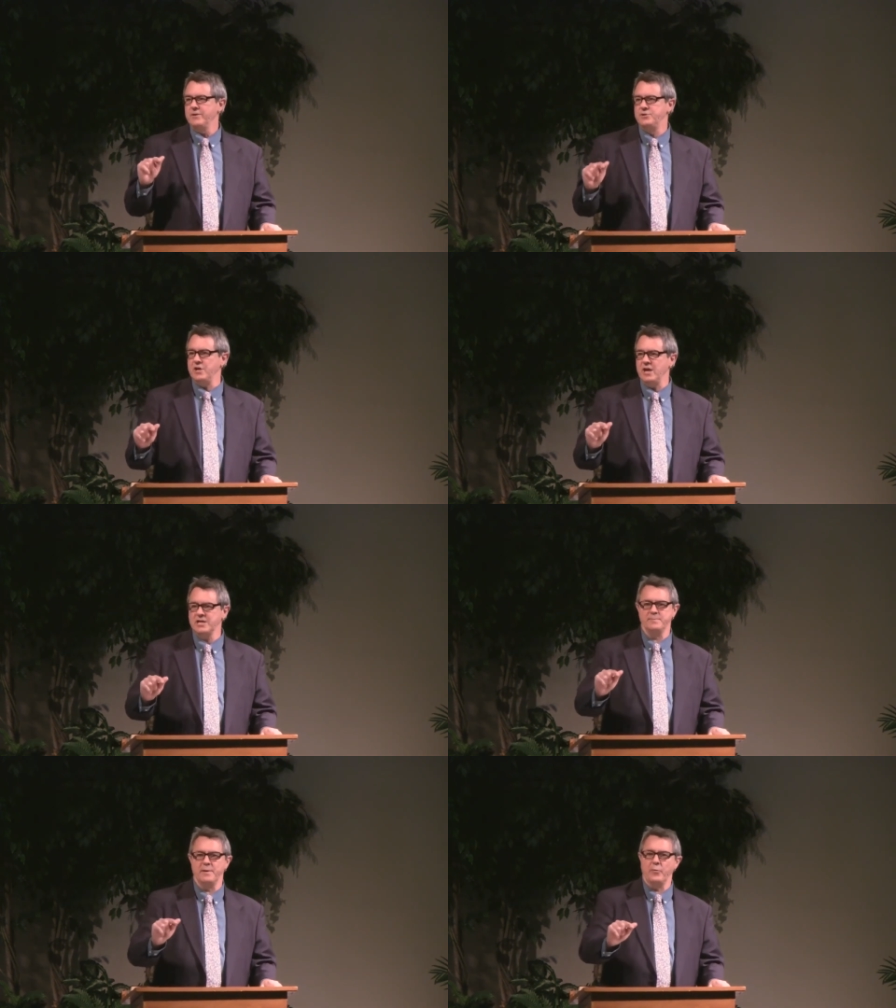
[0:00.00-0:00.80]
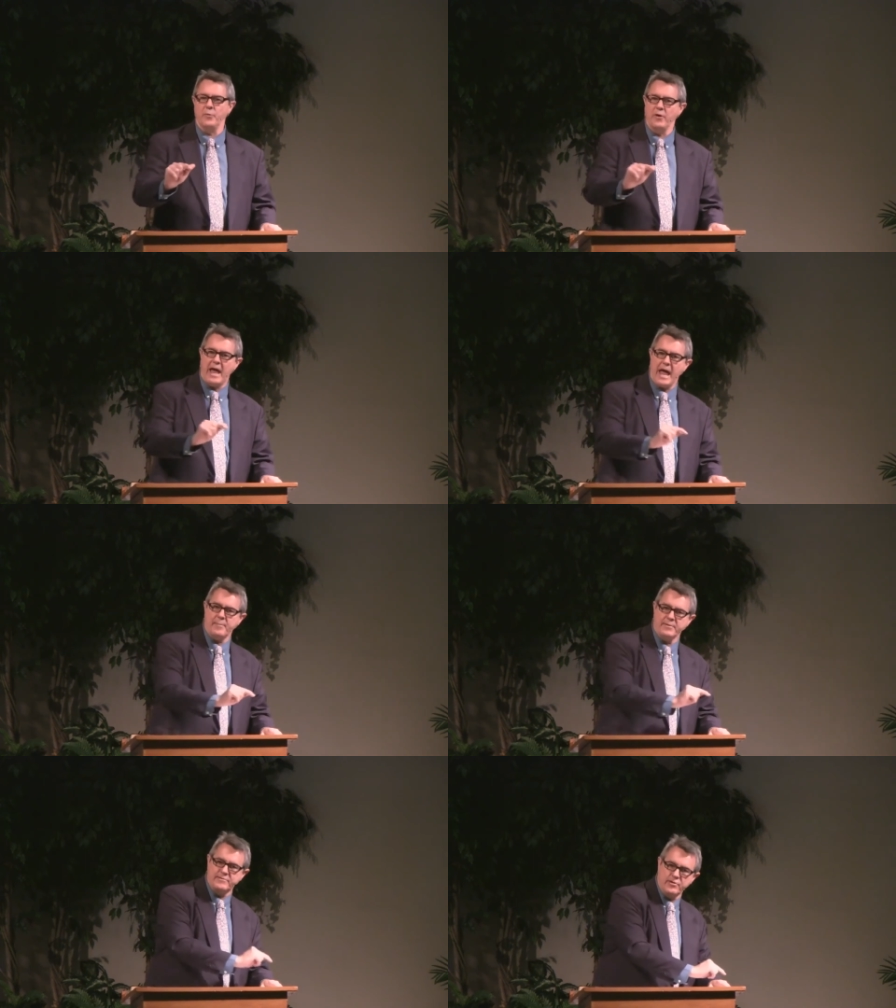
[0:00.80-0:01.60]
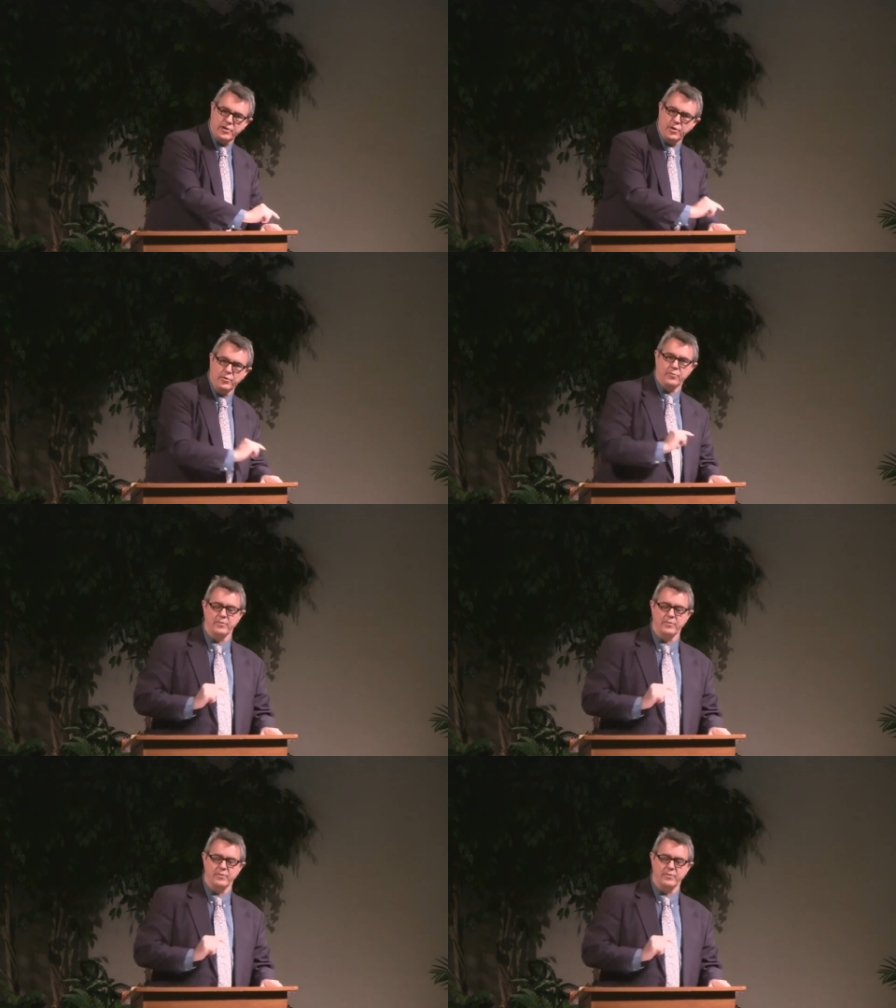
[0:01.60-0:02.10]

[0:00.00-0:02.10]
Judgment will happen to you.